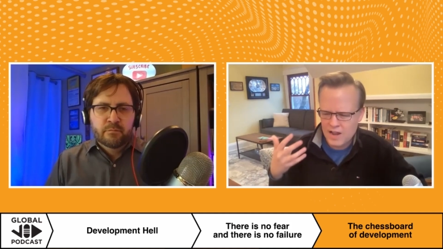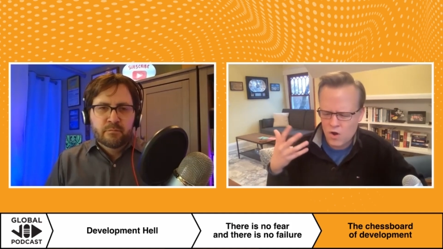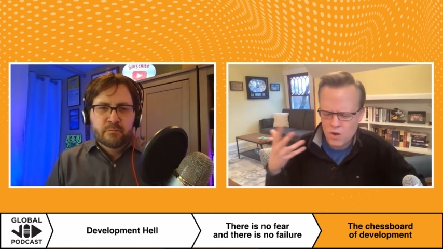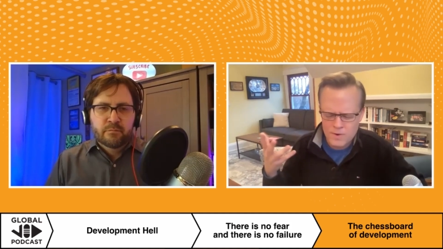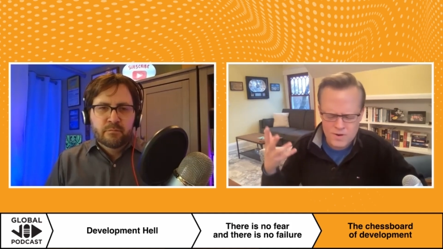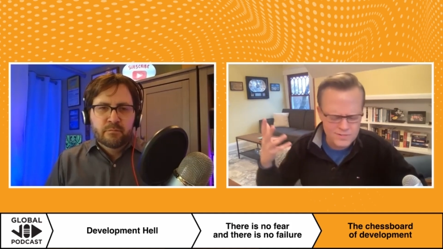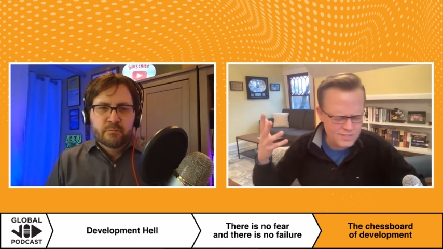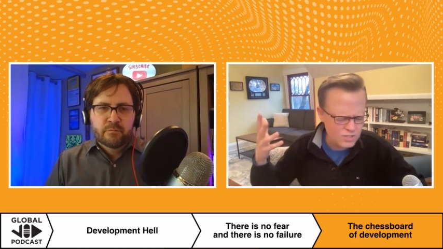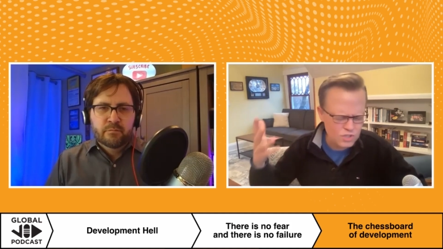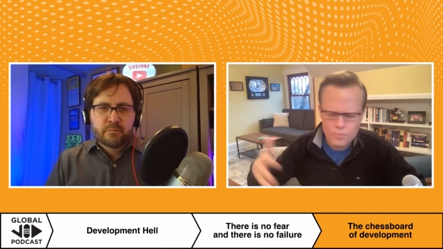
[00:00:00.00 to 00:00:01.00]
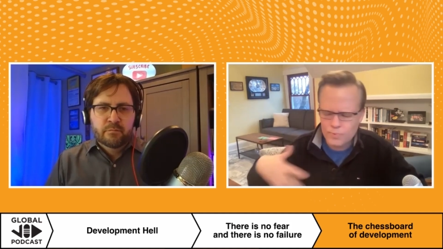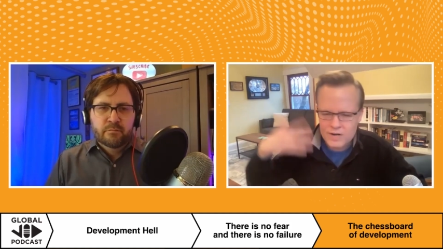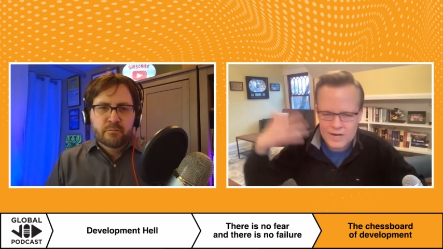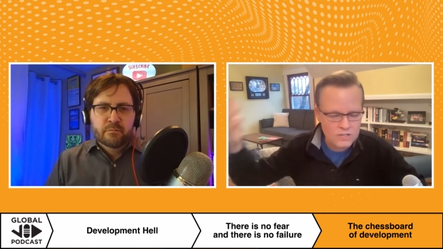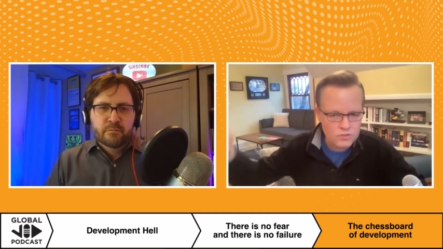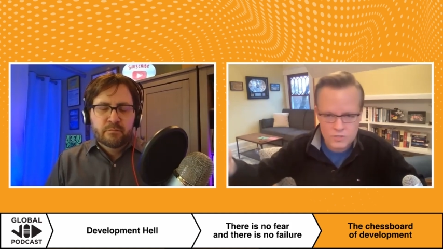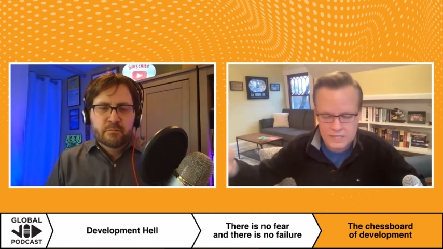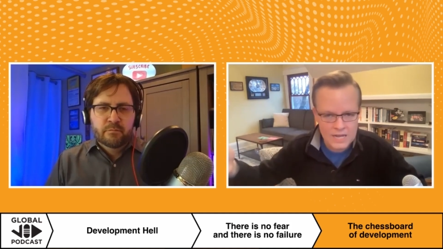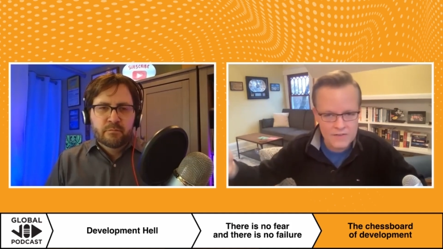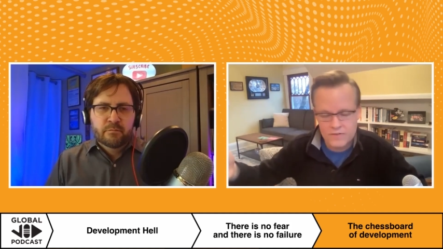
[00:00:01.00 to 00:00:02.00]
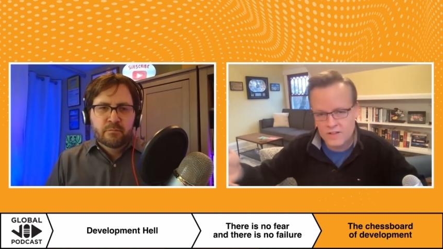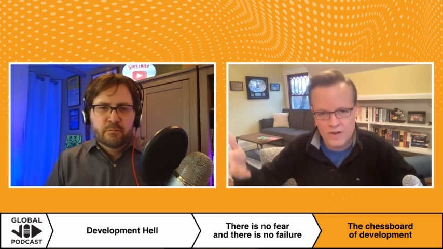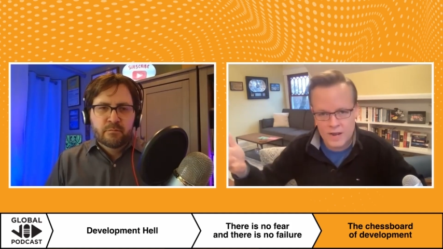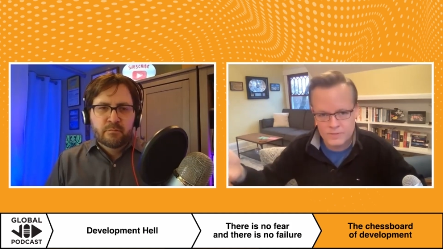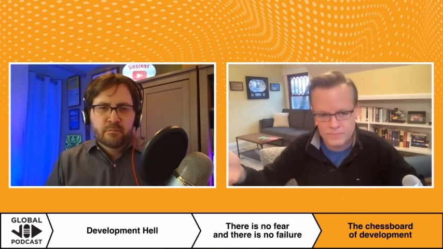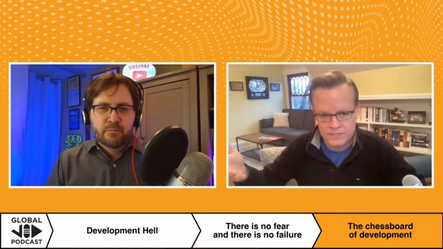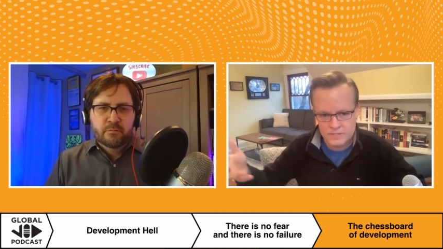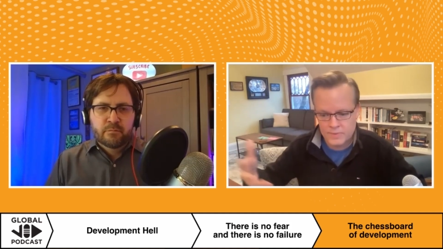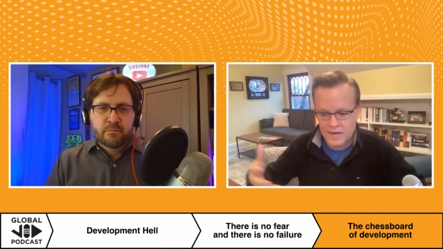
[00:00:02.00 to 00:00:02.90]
Speaker 1: almost supernatural level of optimism.